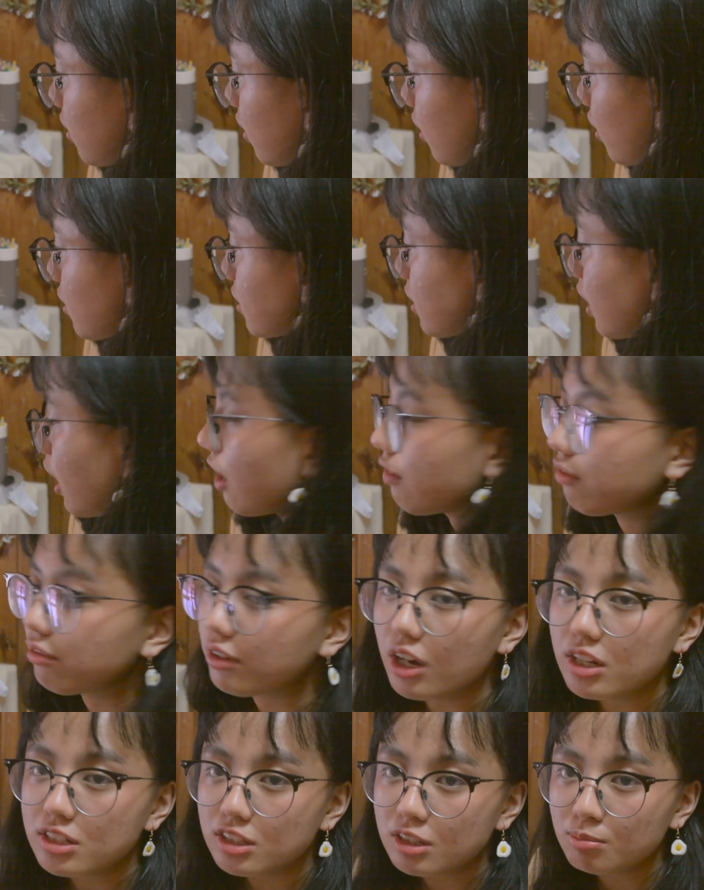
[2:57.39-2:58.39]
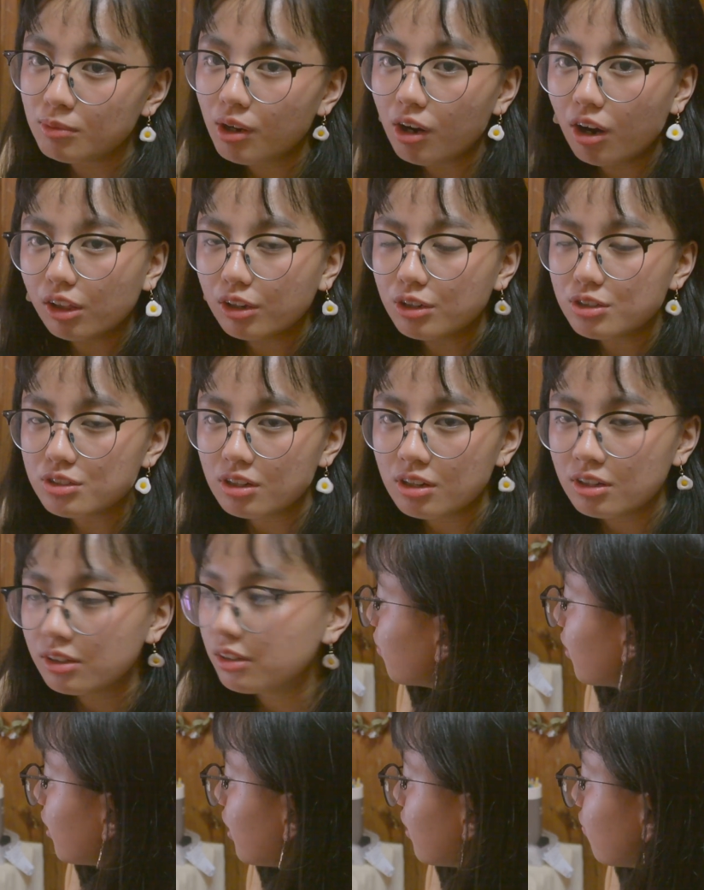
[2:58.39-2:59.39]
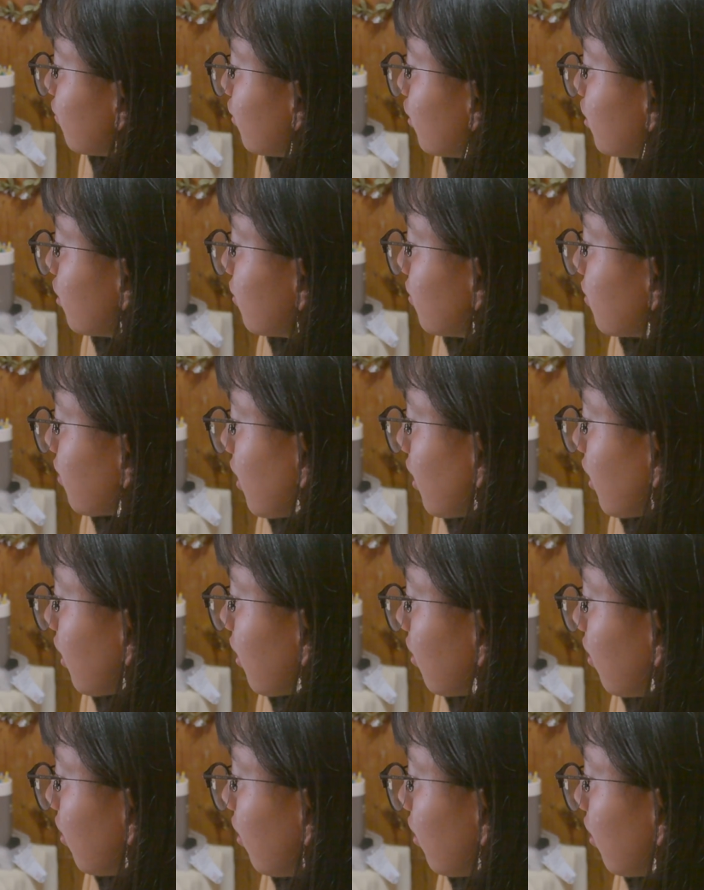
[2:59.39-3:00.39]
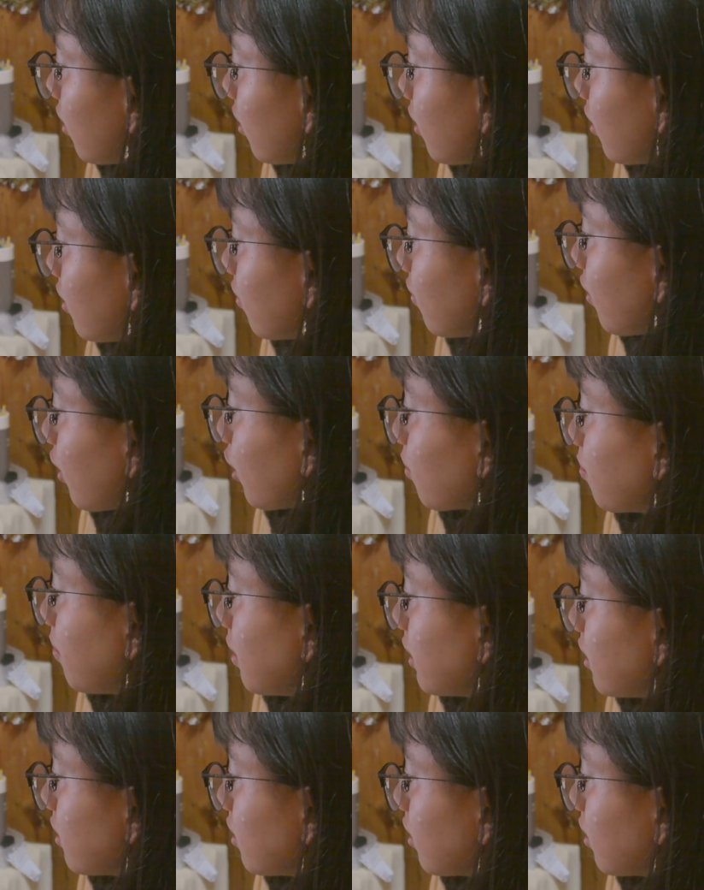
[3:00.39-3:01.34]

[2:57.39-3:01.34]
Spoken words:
because I have custom colors on, but if you click on recommended